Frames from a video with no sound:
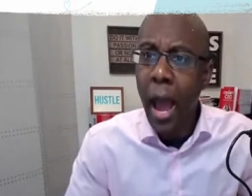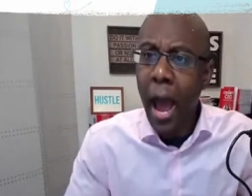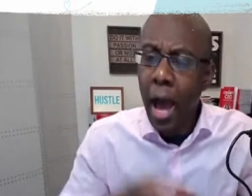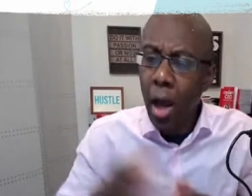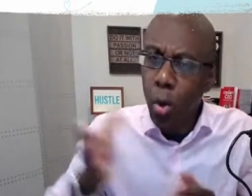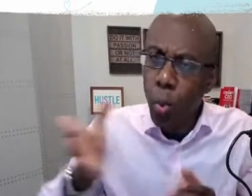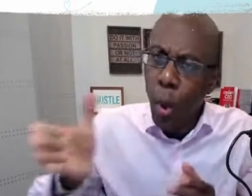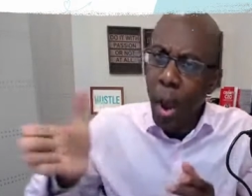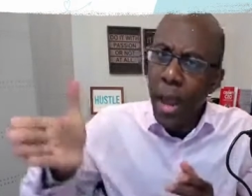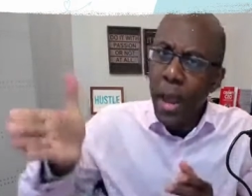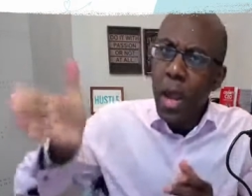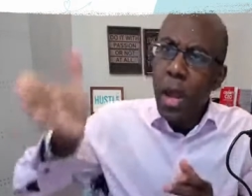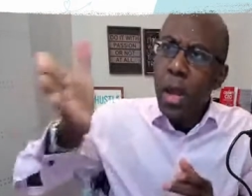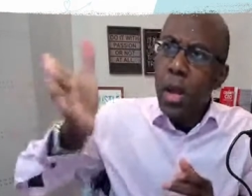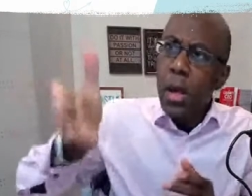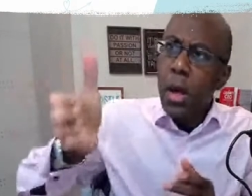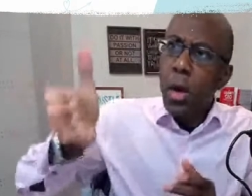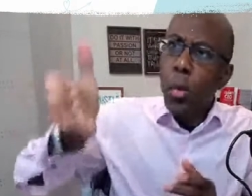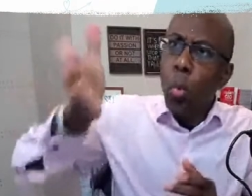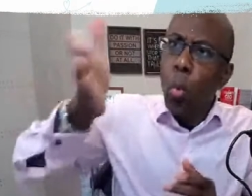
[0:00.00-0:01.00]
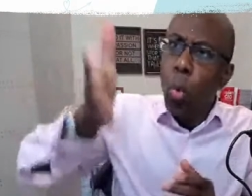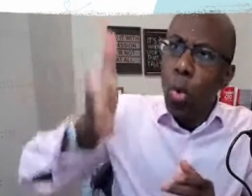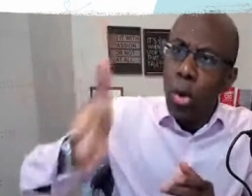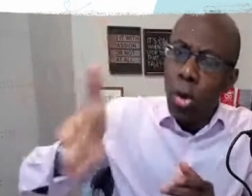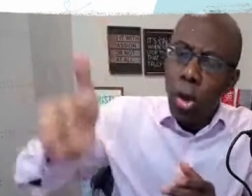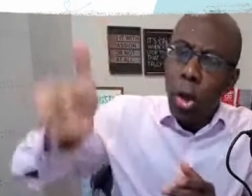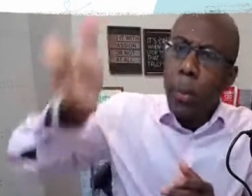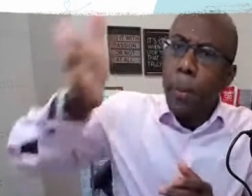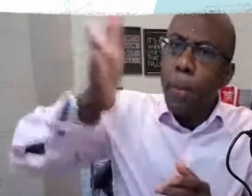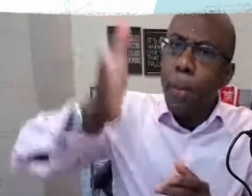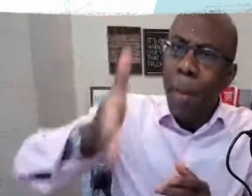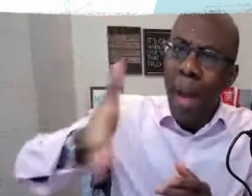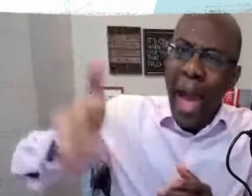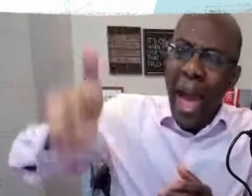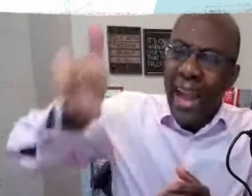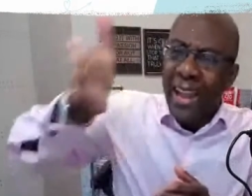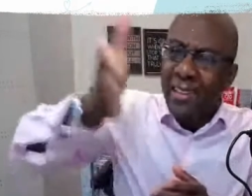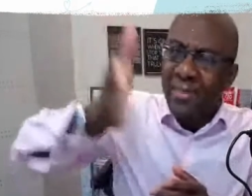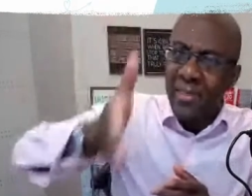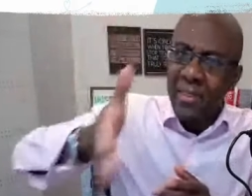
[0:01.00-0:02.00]
How do I look
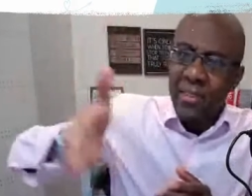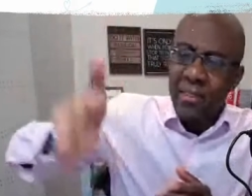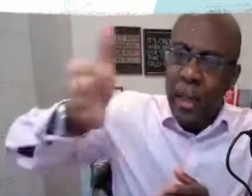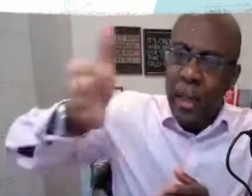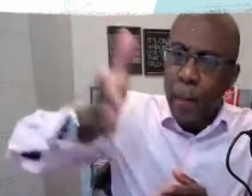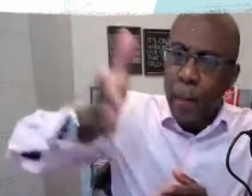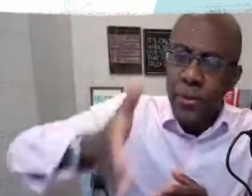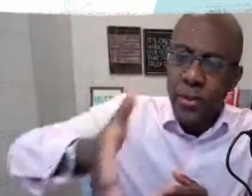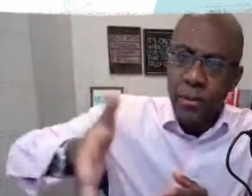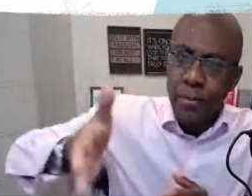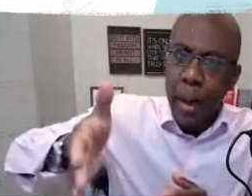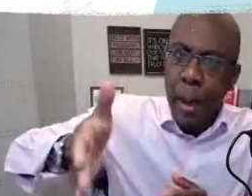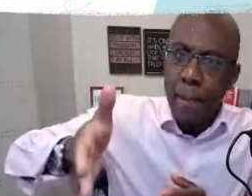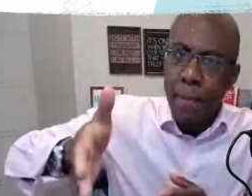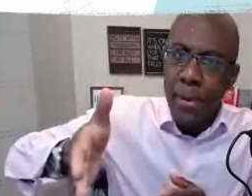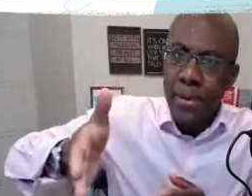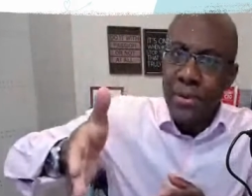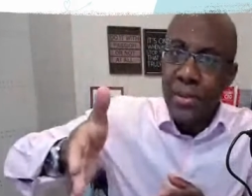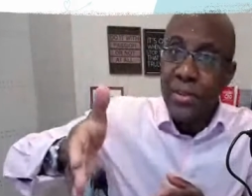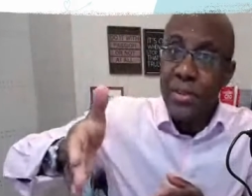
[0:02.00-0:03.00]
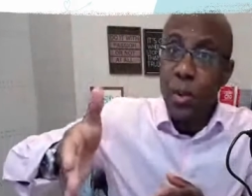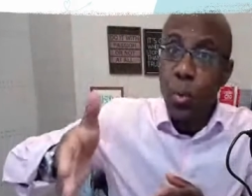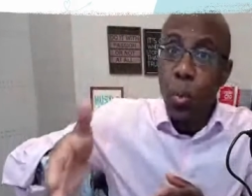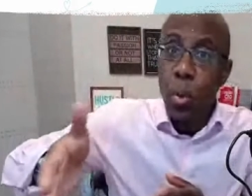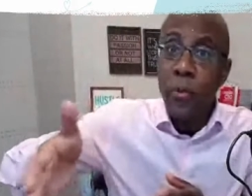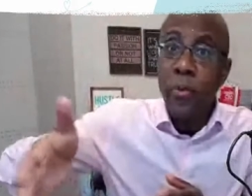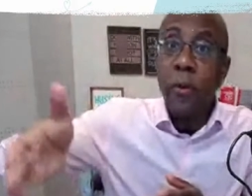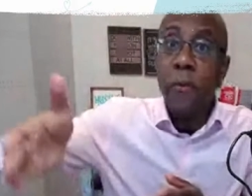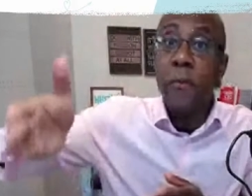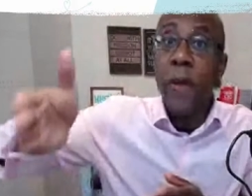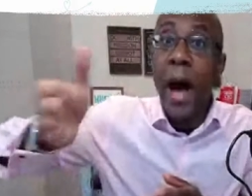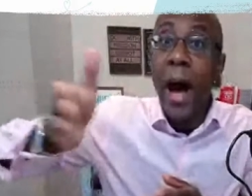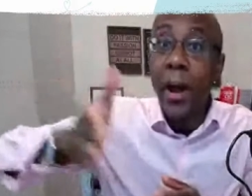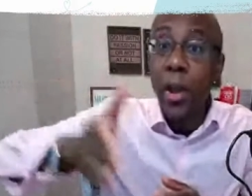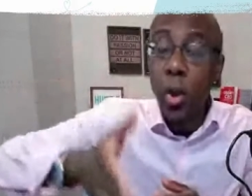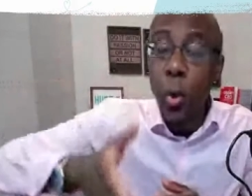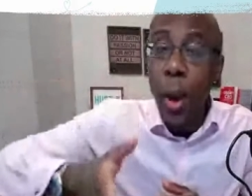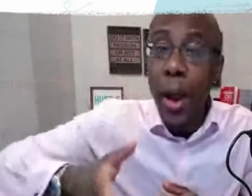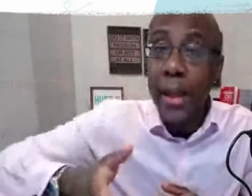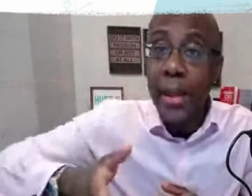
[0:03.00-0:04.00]
back at the steps of my business and where the
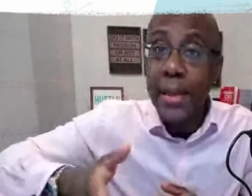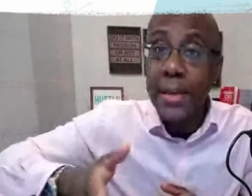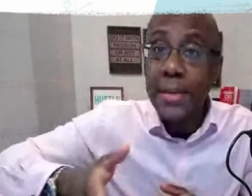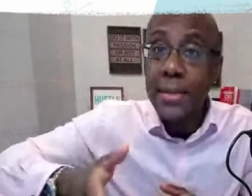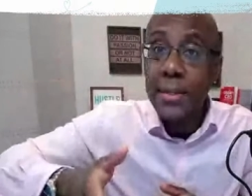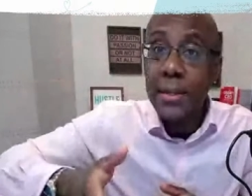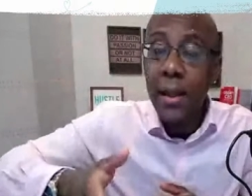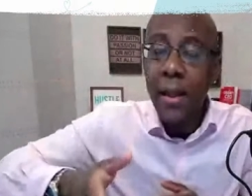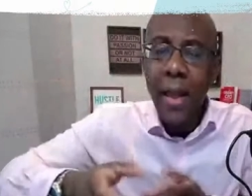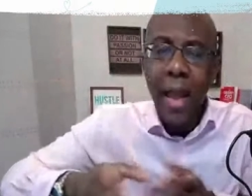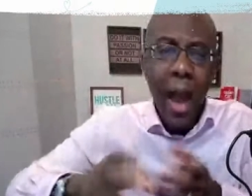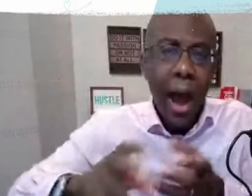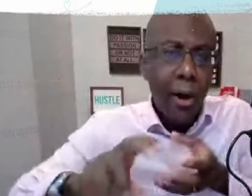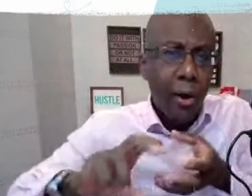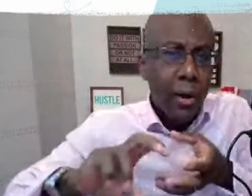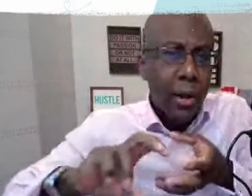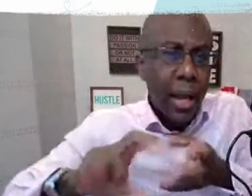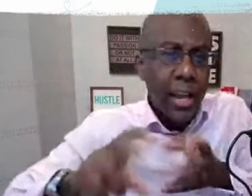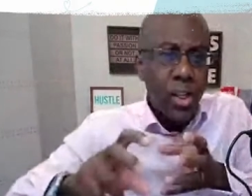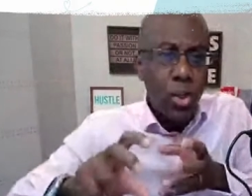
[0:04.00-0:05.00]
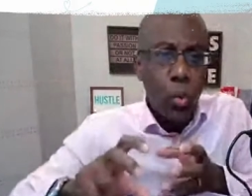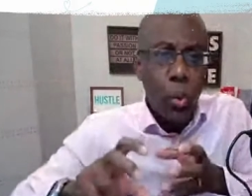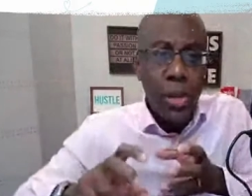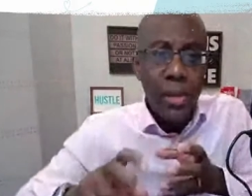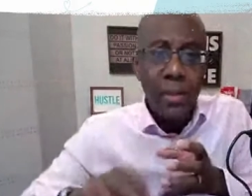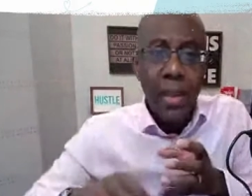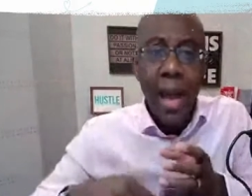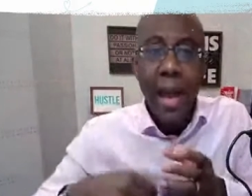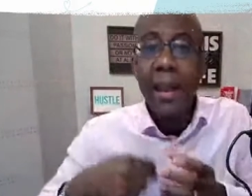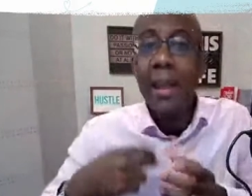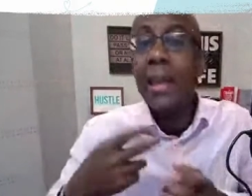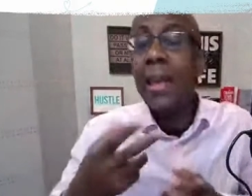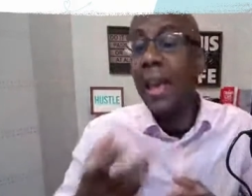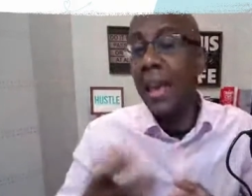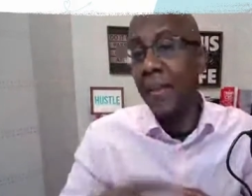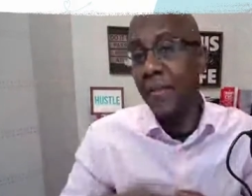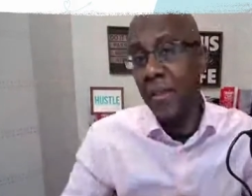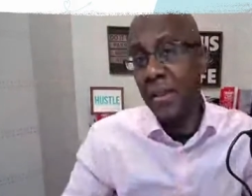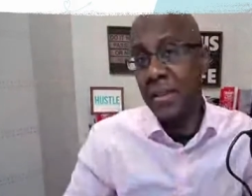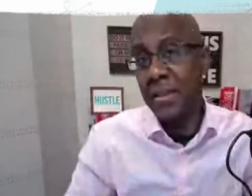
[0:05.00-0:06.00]
value add is? How can I tweak that
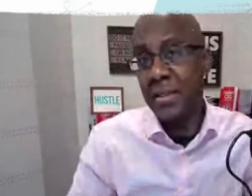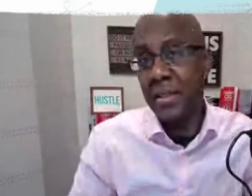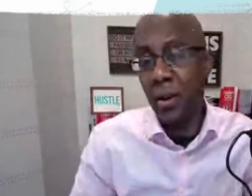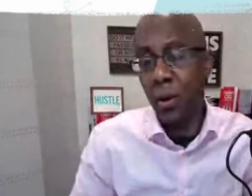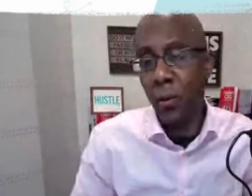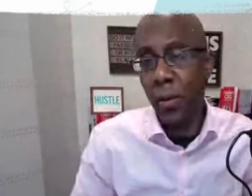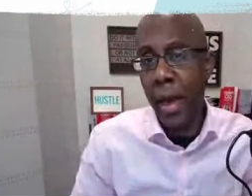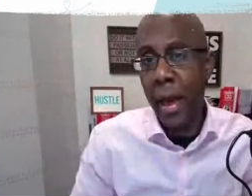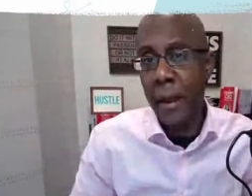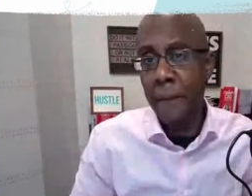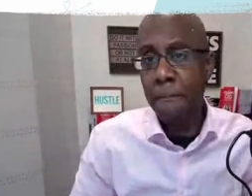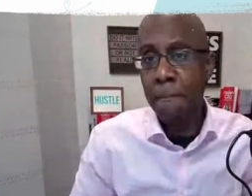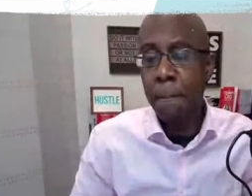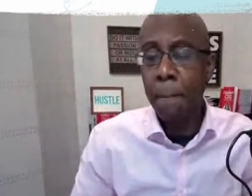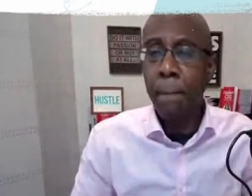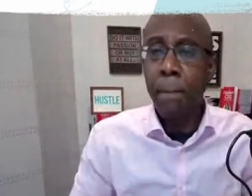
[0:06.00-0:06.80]
and then sell that?